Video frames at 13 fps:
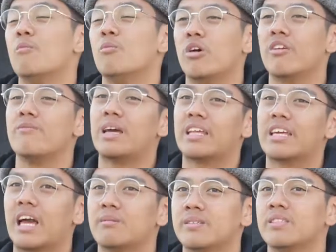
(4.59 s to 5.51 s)
I'm one of
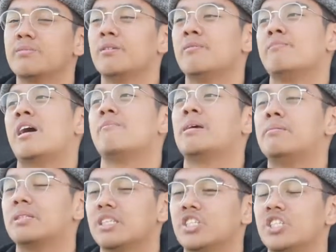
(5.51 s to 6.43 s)
many captains, but my
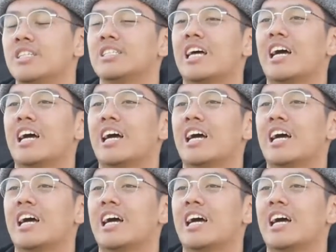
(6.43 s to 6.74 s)
main position is